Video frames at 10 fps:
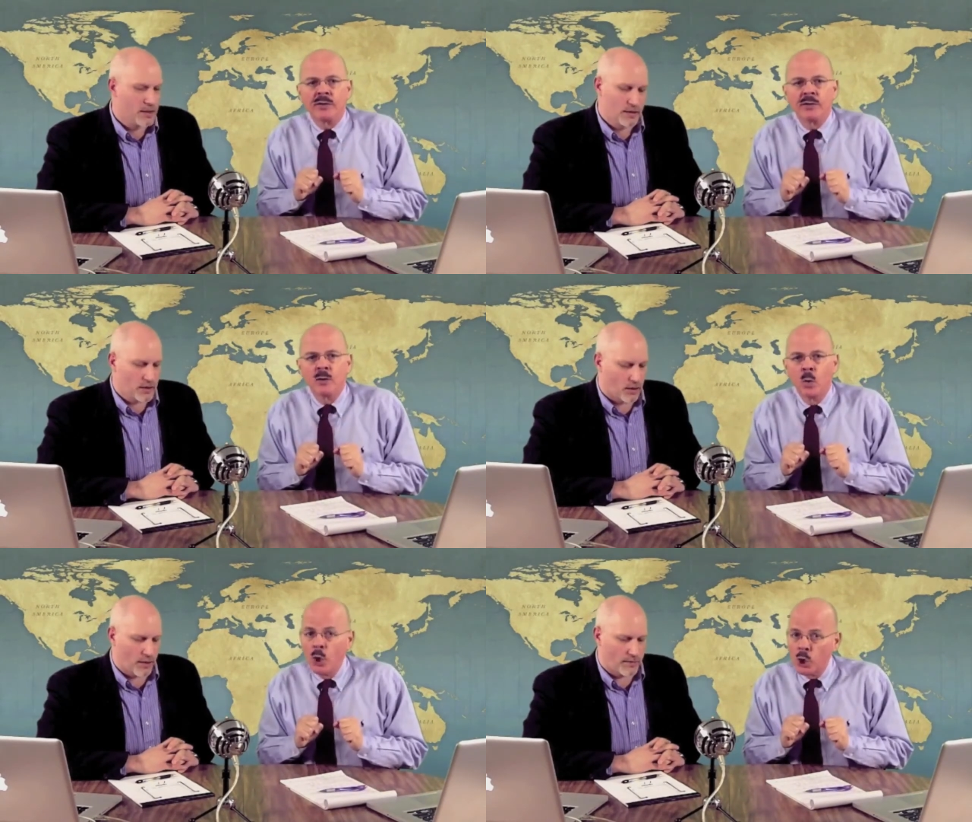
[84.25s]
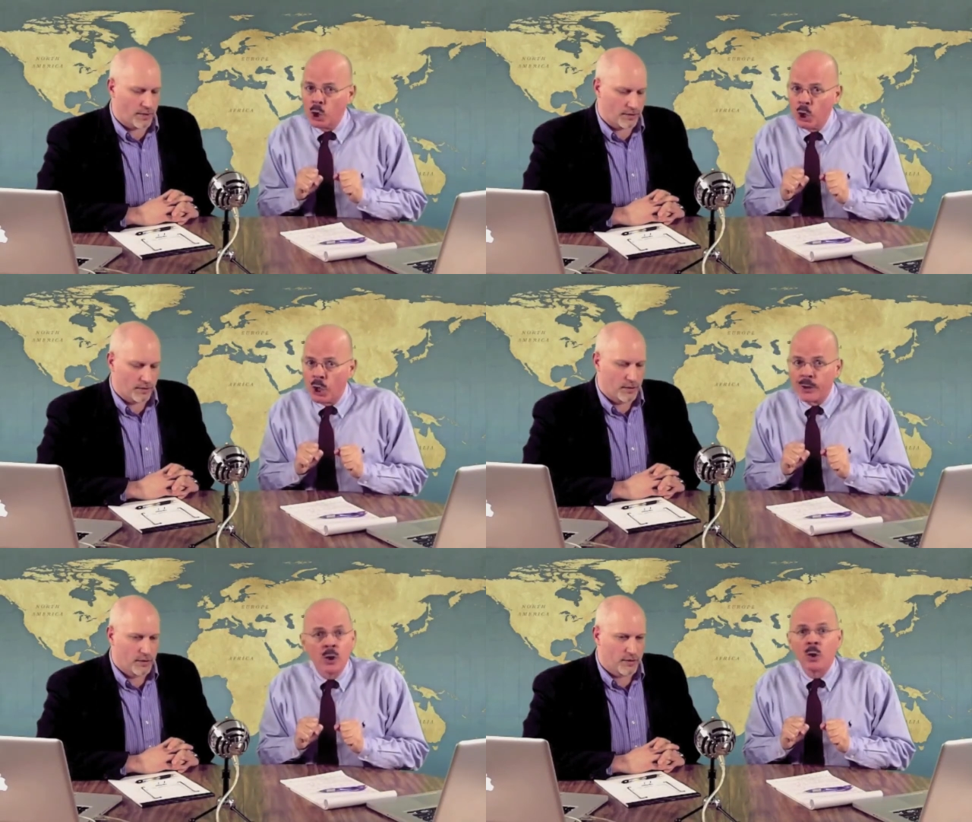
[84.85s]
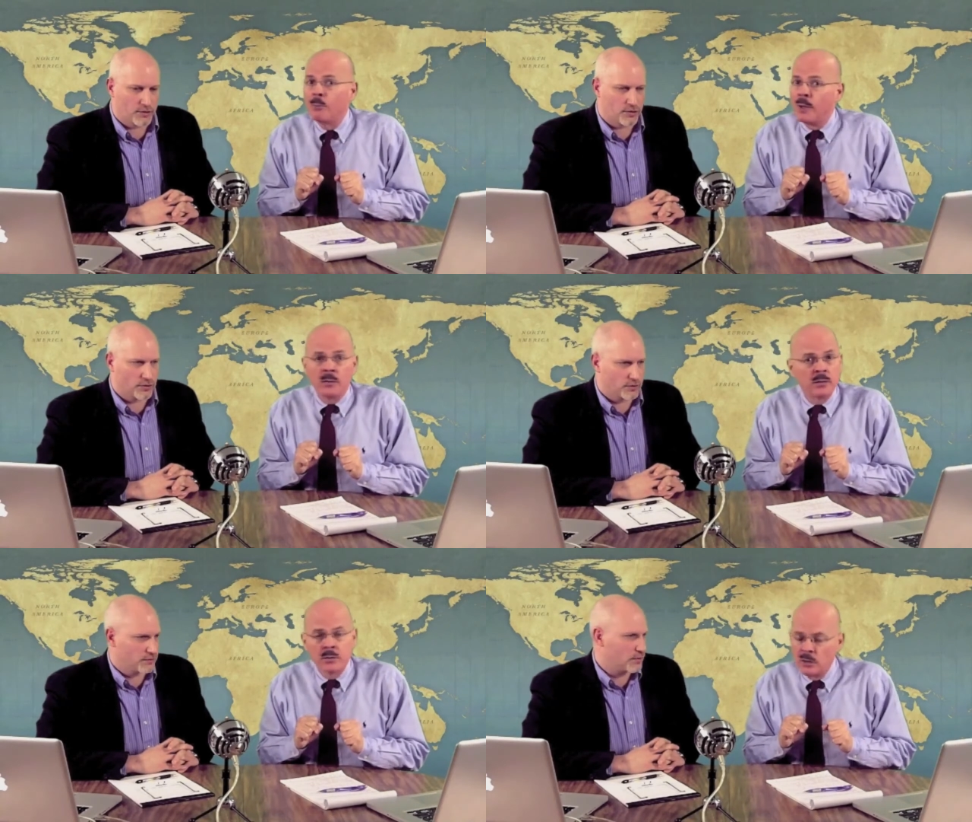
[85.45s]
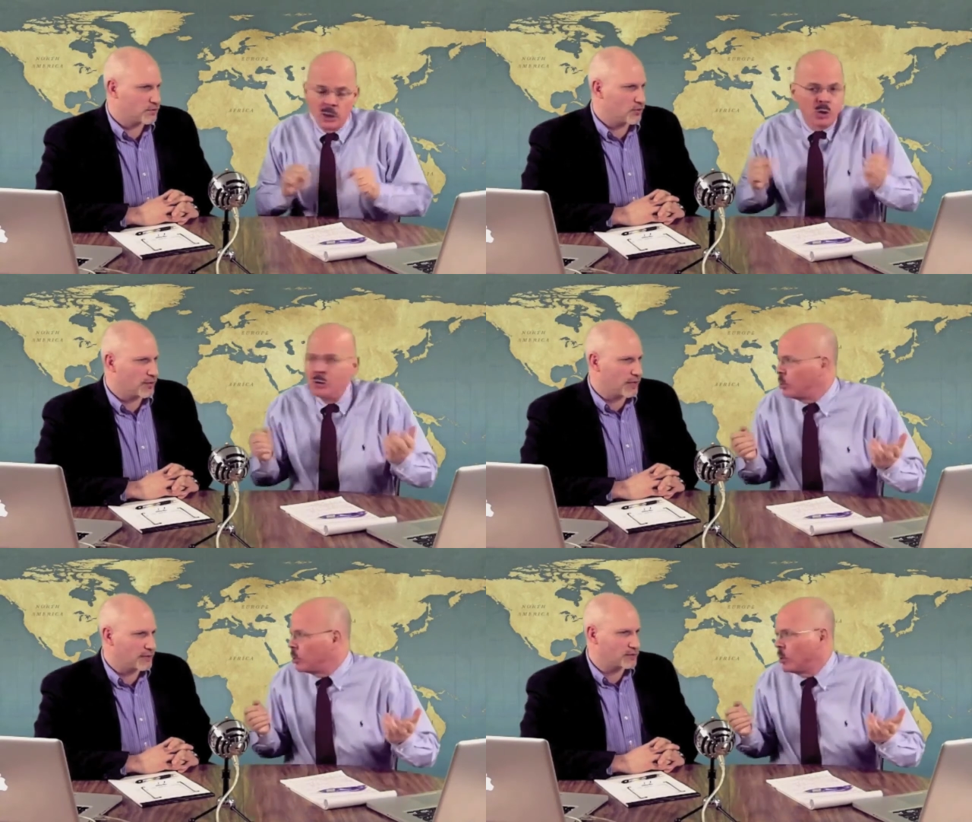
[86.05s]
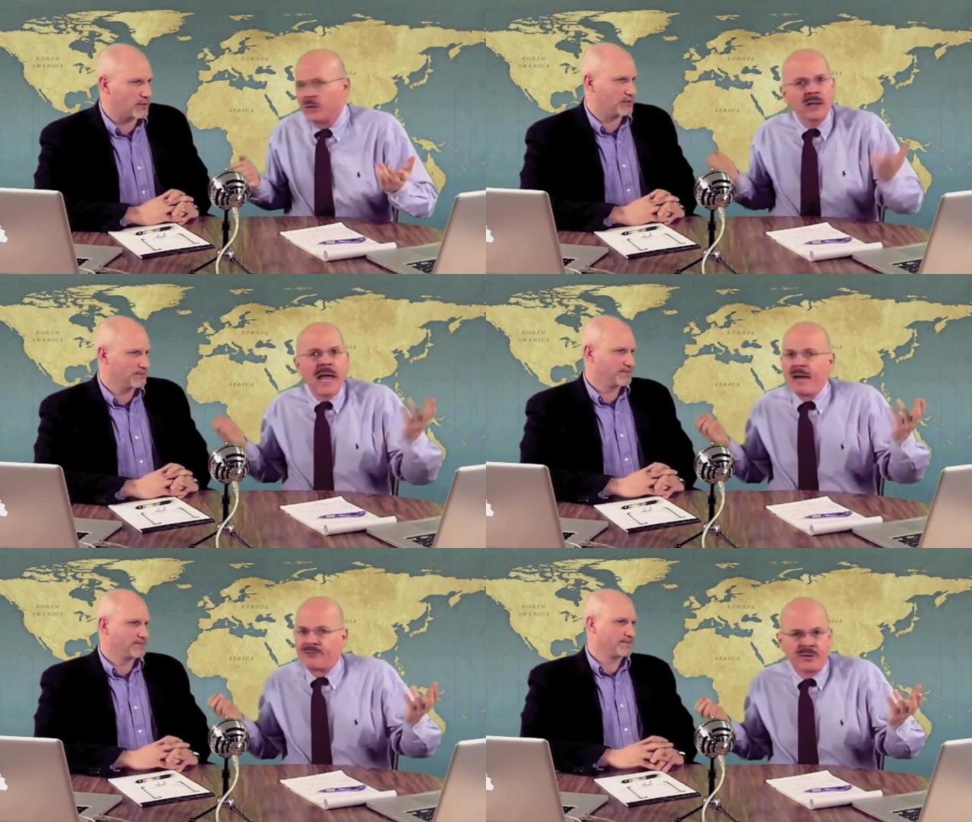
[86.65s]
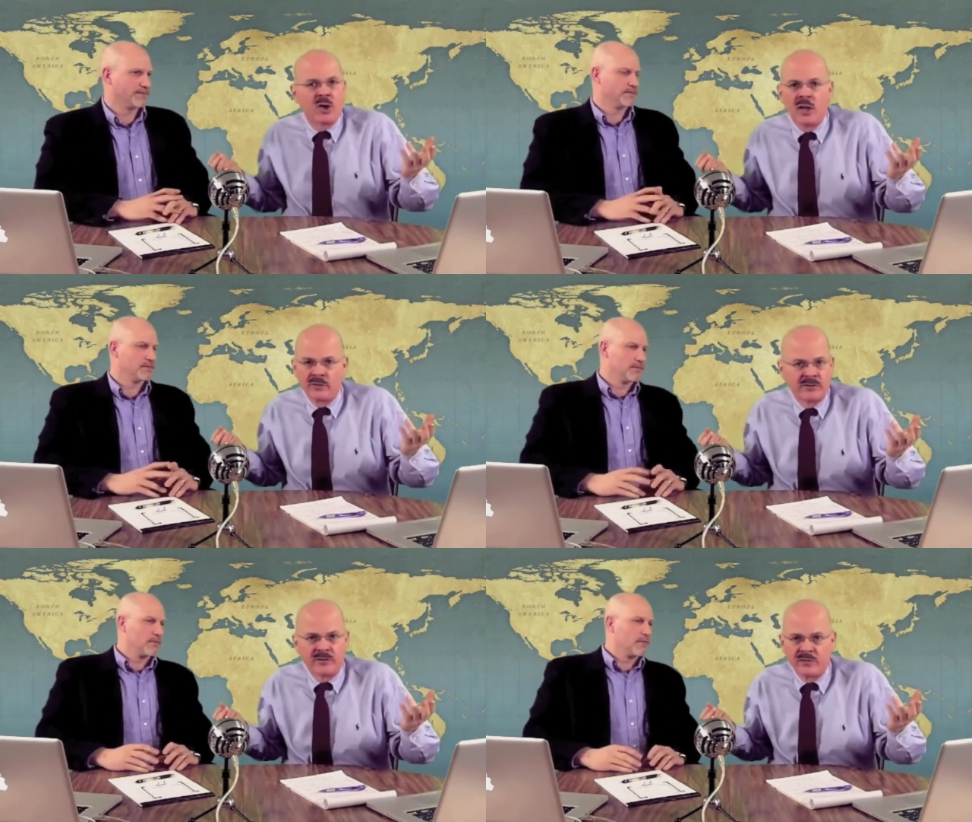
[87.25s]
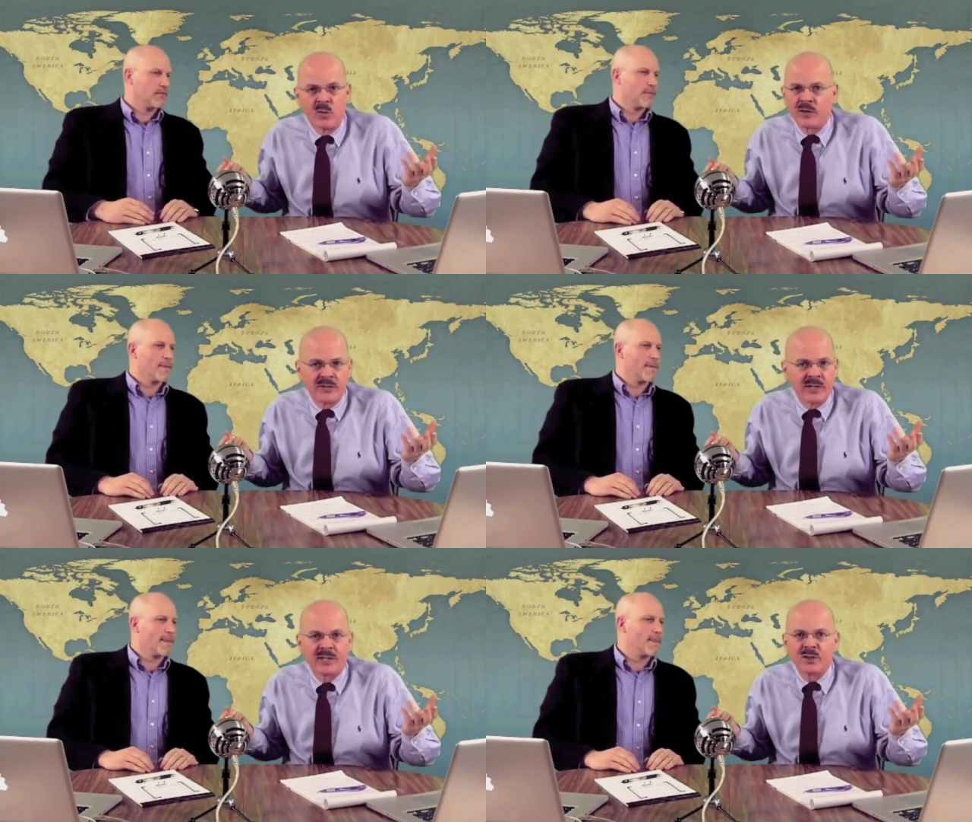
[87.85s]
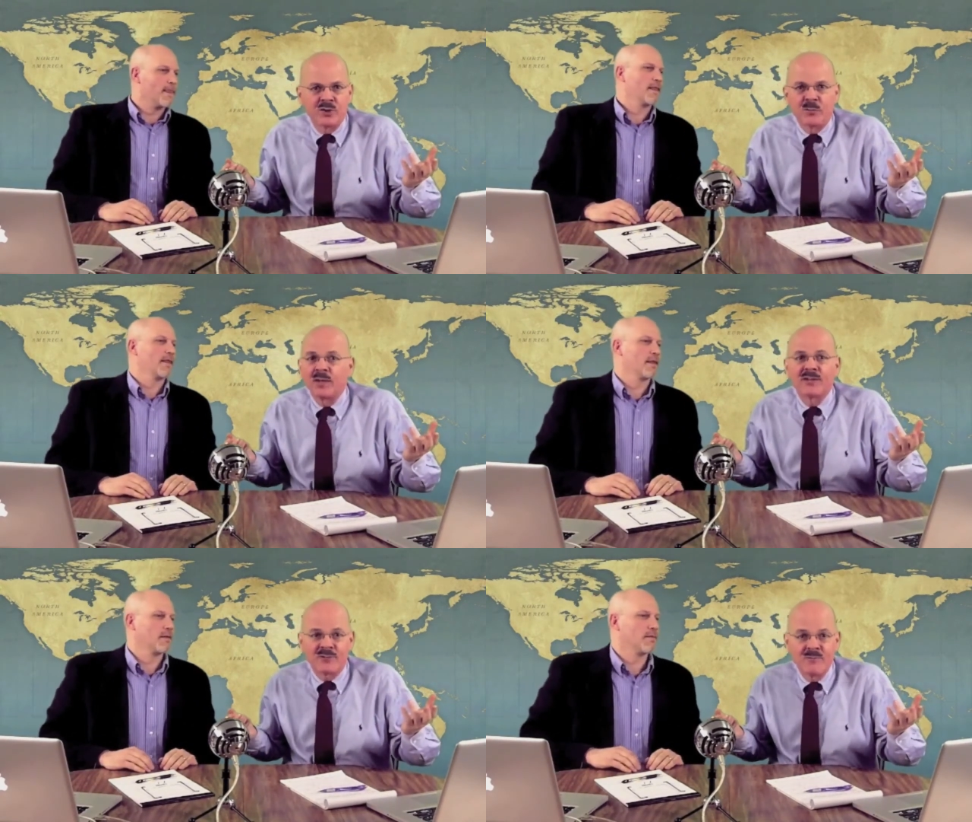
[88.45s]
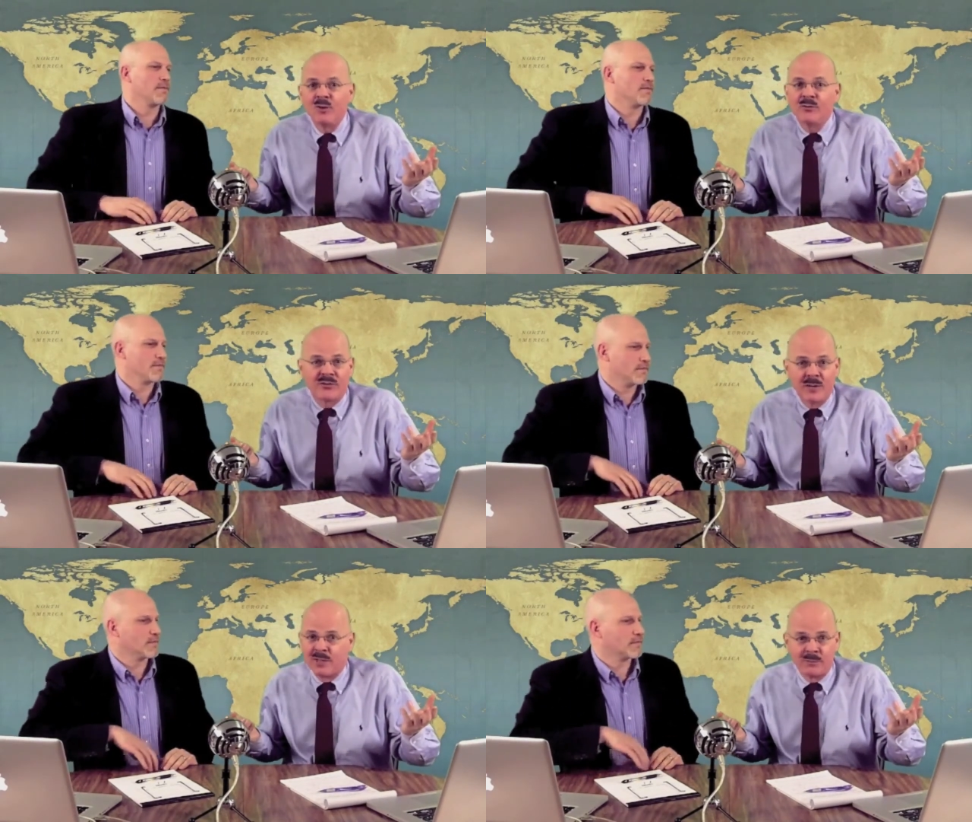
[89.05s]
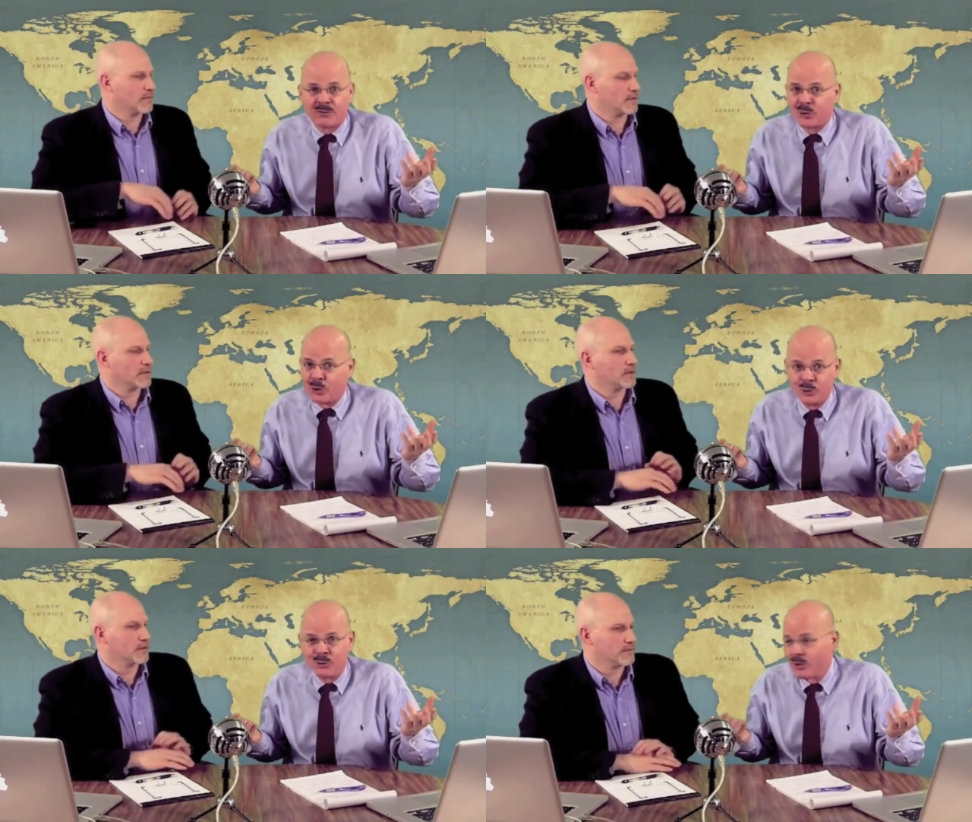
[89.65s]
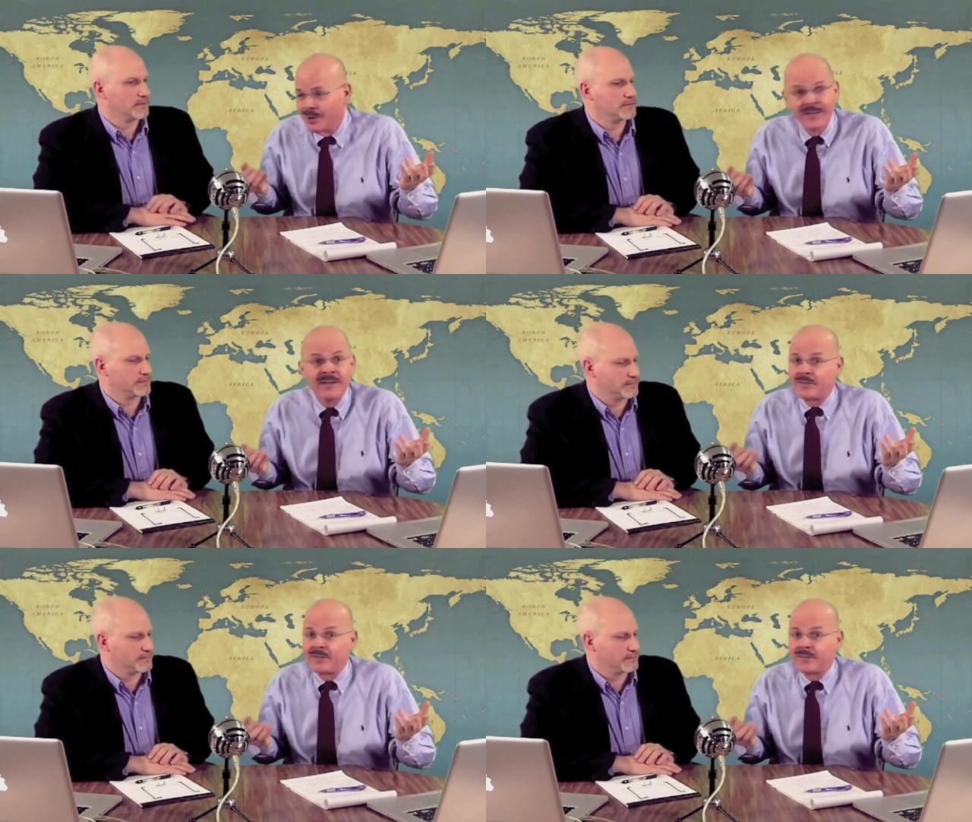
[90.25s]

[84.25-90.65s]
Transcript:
Speaker 1: it. No, we're I mean, good. but you know, Google answer, laughs at all of us. If you want to say, "Could you please remove something, Mr. Google?" It